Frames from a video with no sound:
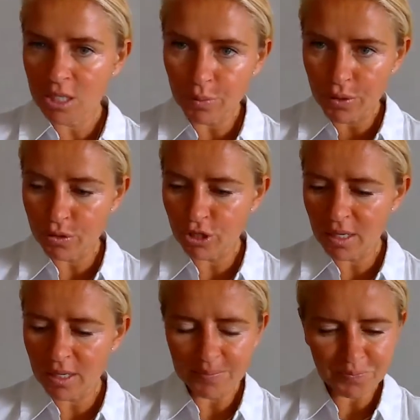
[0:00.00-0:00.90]
is
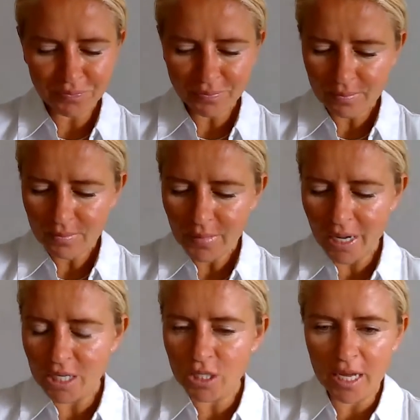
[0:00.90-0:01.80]
approaching it
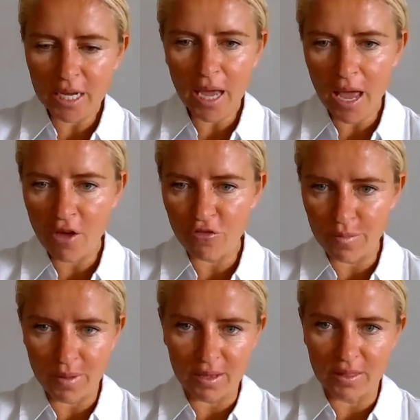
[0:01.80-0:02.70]
is they have
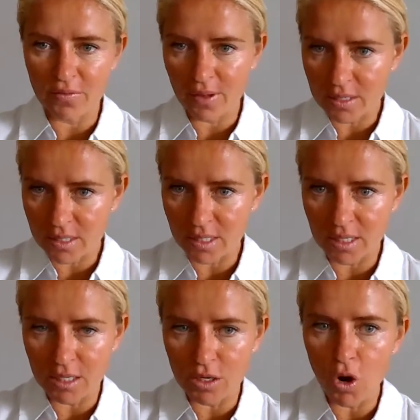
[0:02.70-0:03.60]
made the
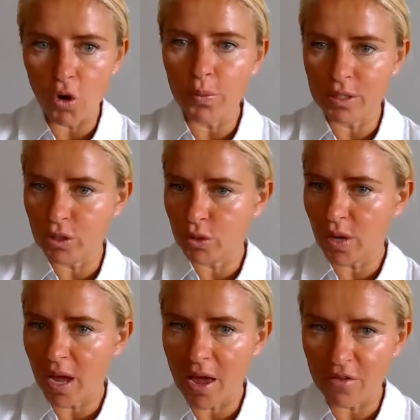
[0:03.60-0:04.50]
vaccine open
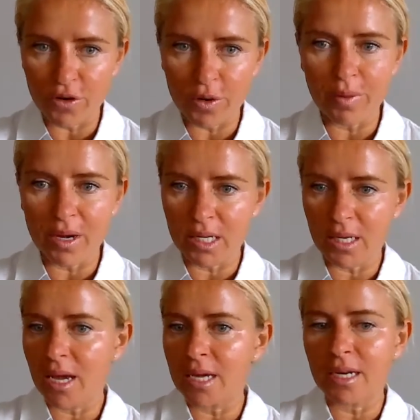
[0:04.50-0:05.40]
to
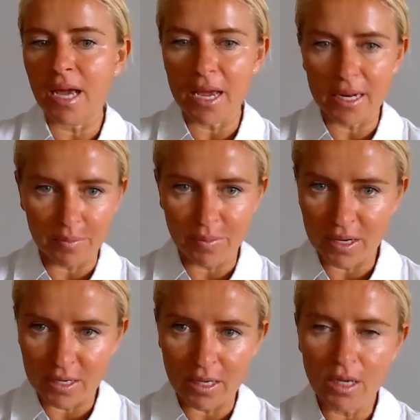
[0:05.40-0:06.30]
everybody and anybody.
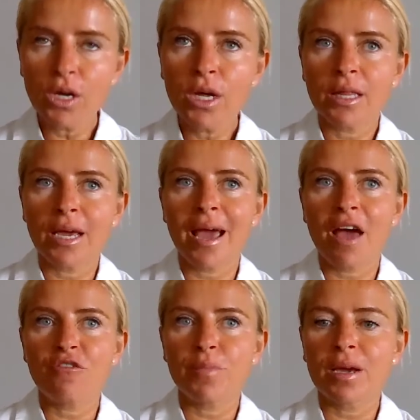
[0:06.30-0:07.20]
They
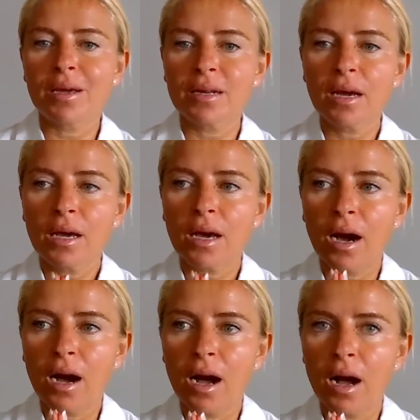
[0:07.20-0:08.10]
have made
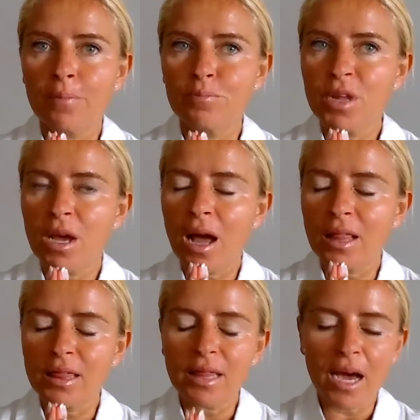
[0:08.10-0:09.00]

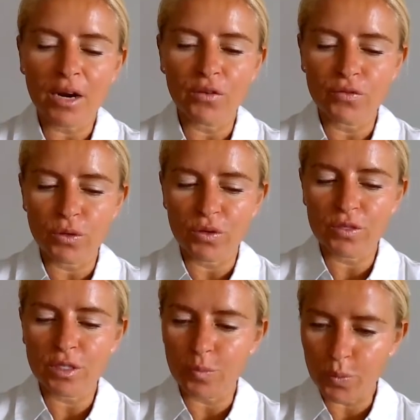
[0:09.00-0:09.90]
a lot of sort
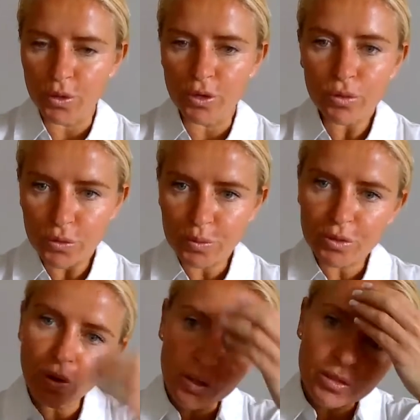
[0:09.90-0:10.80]
of support
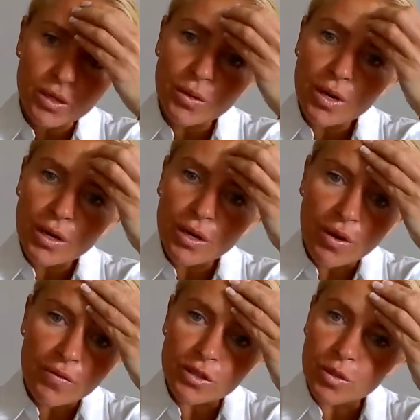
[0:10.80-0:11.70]
groups also
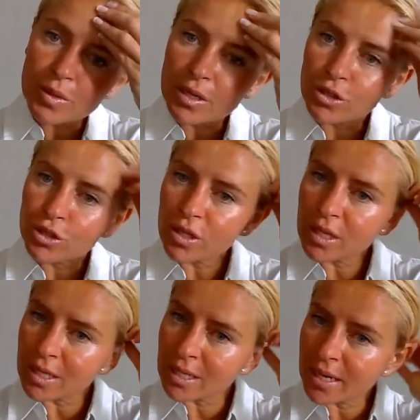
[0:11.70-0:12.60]
in reference to
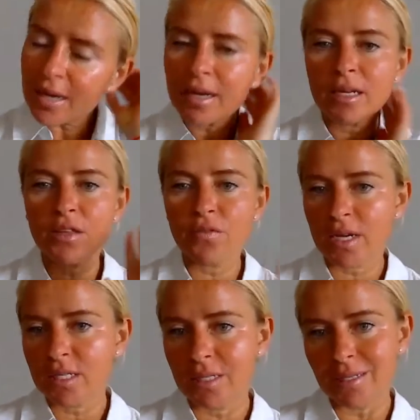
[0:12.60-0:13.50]
potentially getting the
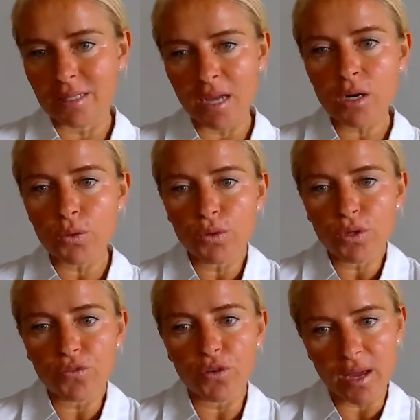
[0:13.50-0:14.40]
vaccine, not
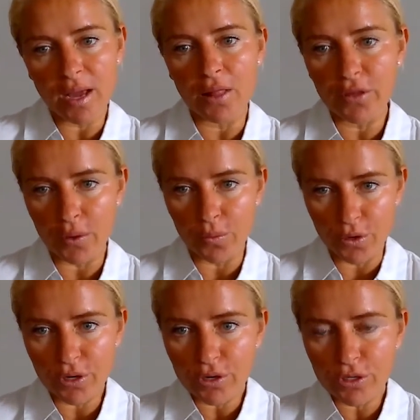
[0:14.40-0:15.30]
only for the healthcare
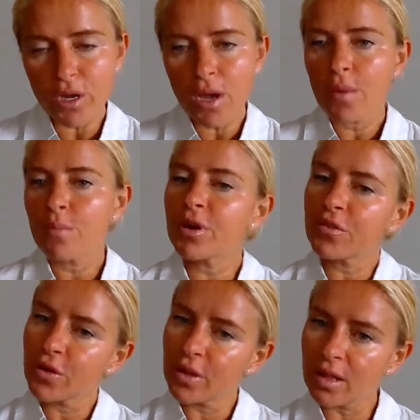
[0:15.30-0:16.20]
workers,
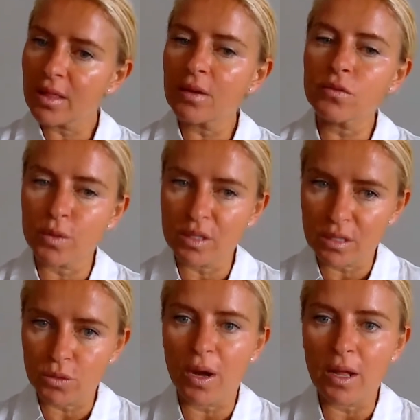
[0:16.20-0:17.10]
but for their loved
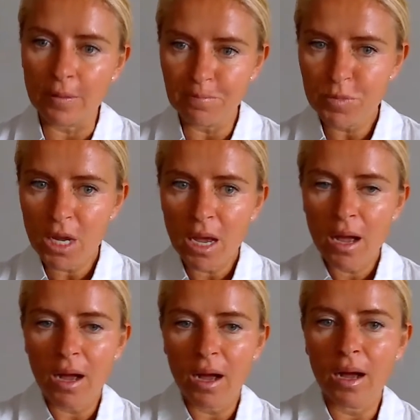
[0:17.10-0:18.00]
ones as well.
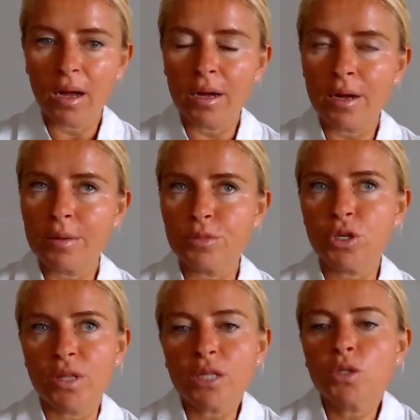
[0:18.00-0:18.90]

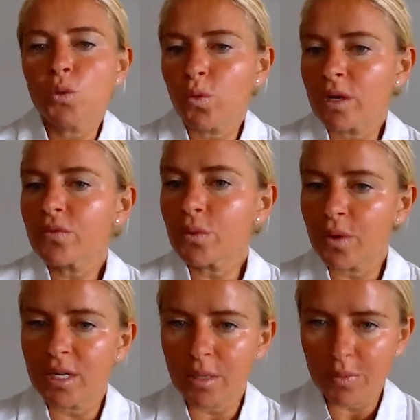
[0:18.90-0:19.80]
So that's one of the
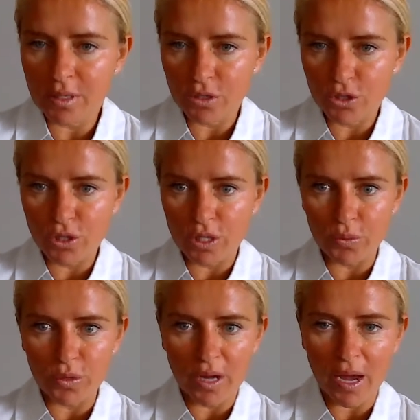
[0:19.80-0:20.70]
ways that
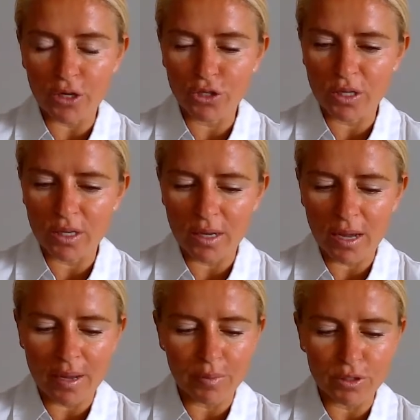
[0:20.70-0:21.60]
potentially we're
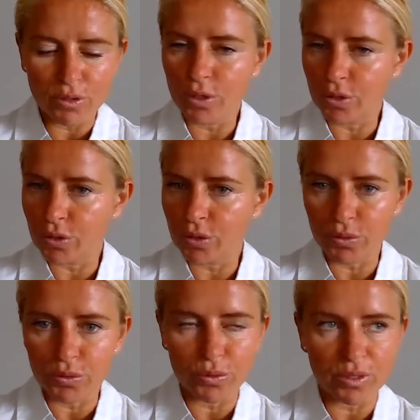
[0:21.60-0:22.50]
actually able to
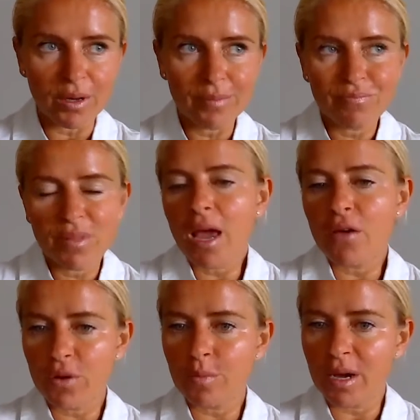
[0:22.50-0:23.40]
include
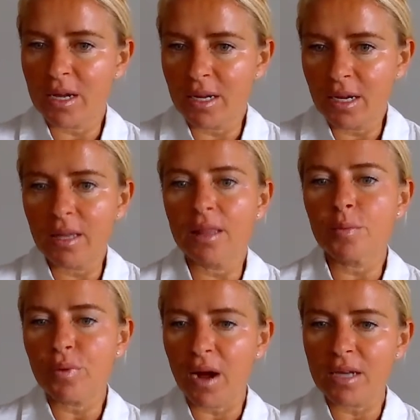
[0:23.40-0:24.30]
everybody in
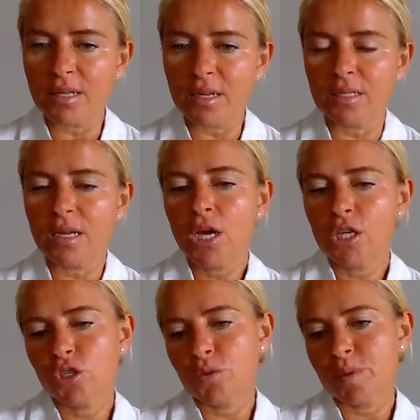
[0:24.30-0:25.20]
the process
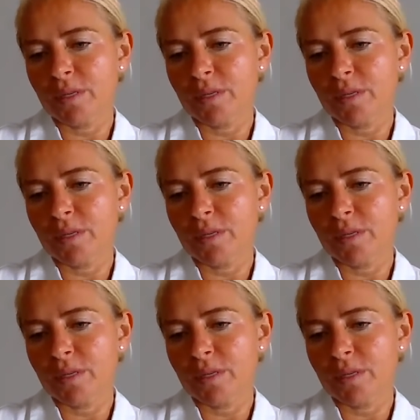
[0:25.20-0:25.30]
to